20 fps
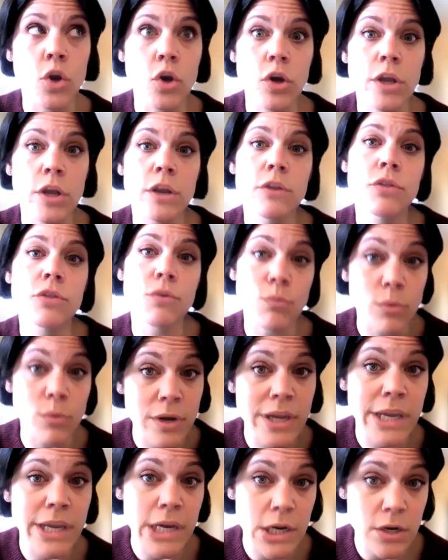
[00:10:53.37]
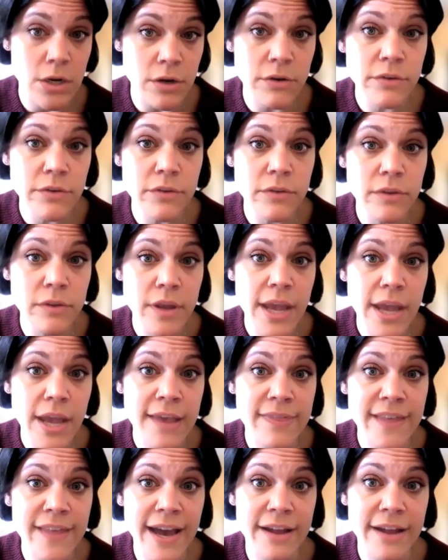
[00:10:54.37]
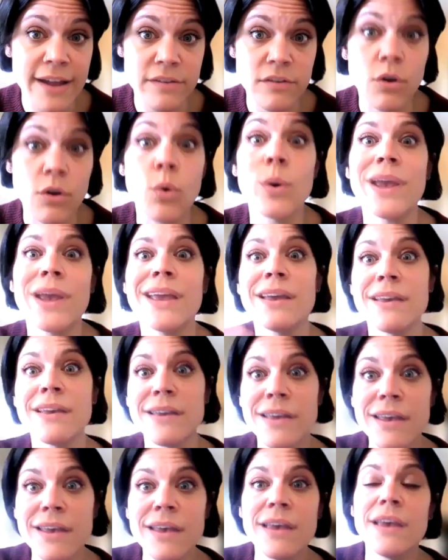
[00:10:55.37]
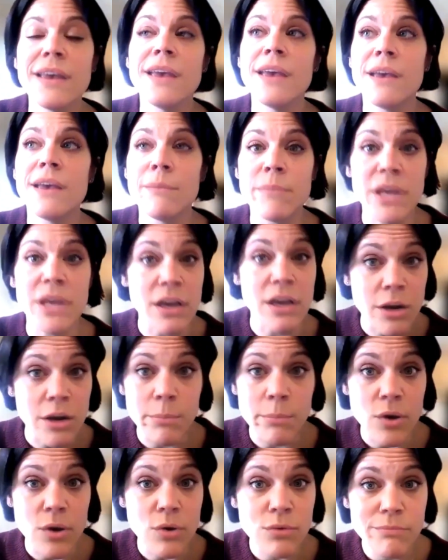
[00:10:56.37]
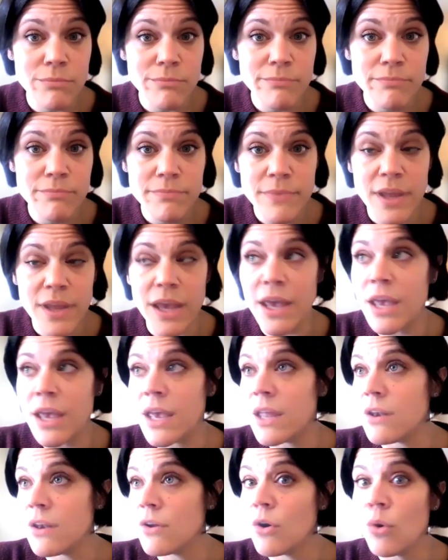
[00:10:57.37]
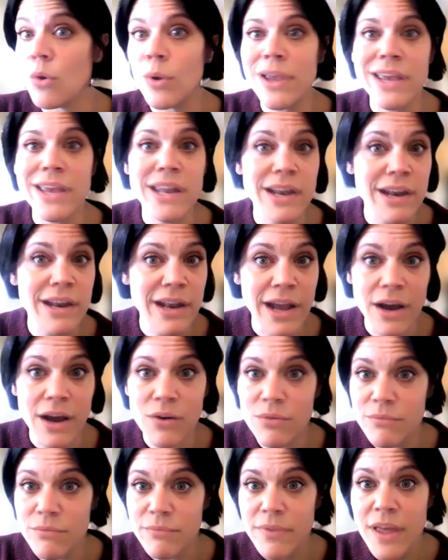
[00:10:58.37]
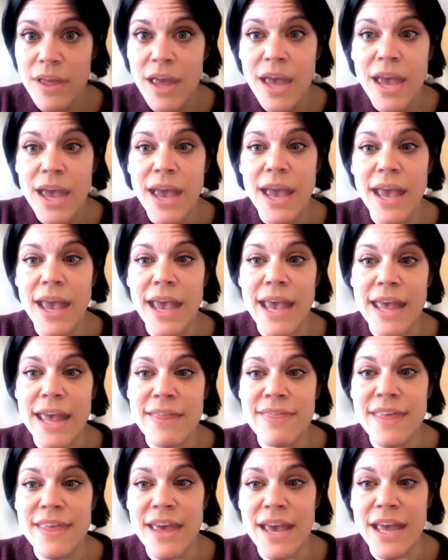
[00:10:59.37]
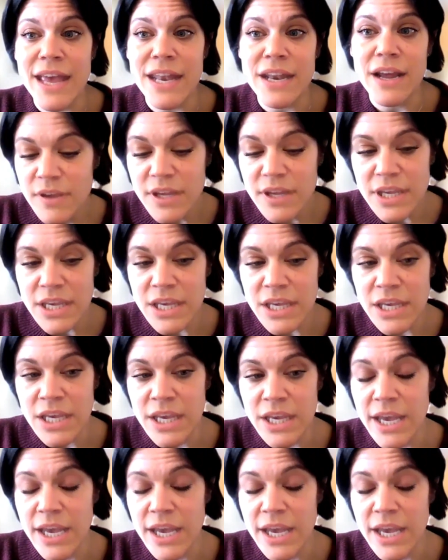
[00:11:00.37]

good 3 years. And that's going, being on a boat and going in and out. And then he